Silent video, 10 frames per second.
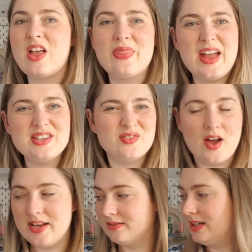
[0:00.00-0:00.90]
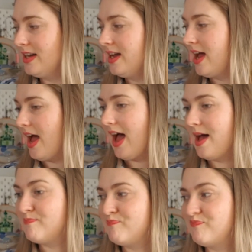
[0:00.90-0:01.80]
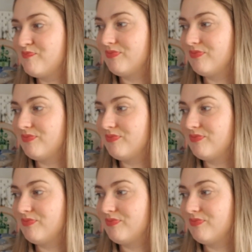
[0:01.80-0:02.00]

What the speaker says: That's fine.